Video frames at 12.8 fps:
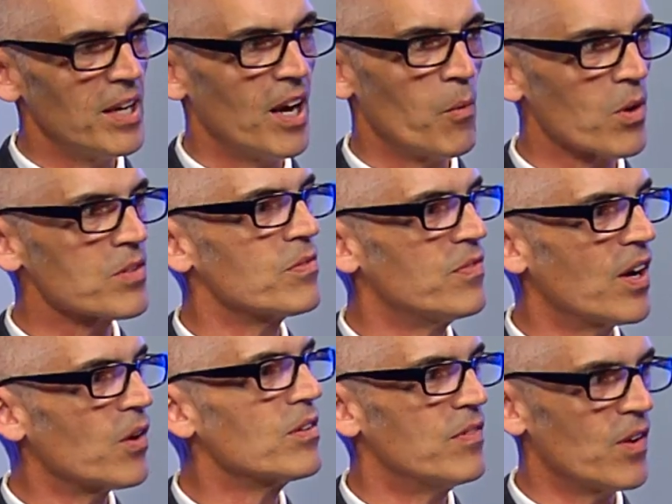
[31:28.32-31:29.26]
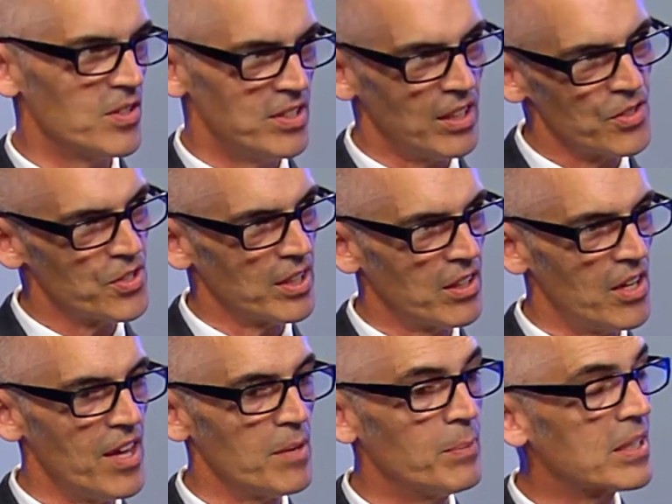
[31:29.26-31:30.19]
and I worked very, very diligently
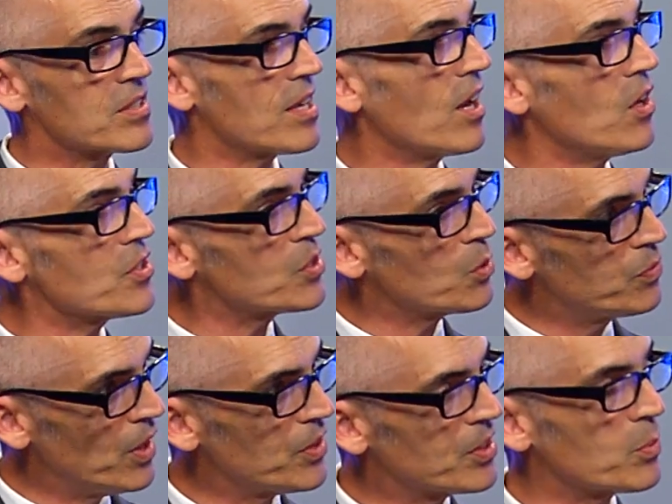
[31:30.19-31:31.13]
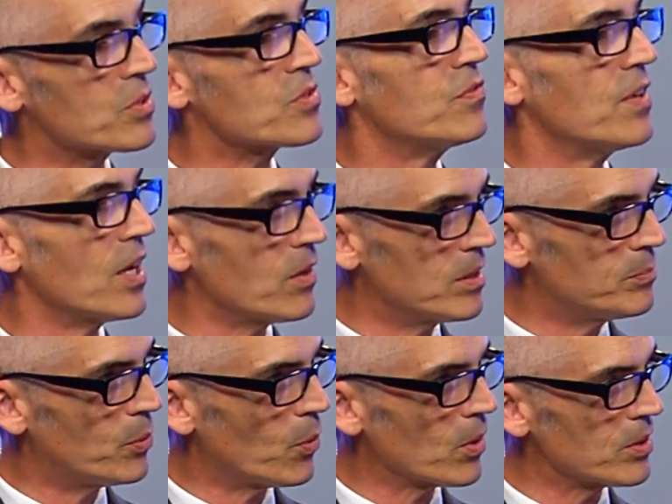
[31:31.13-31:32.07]
on that because I also felt it was very
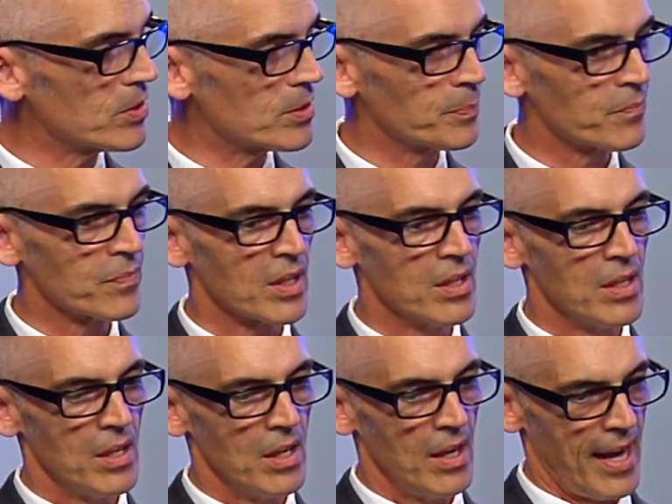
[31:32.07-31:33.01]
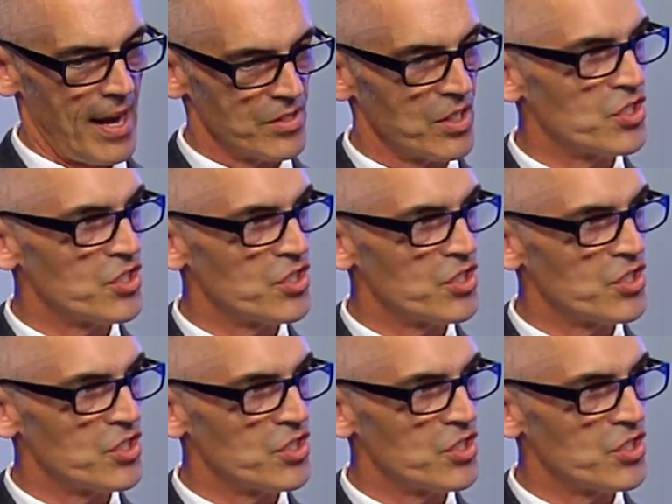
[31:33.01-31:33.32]
important as a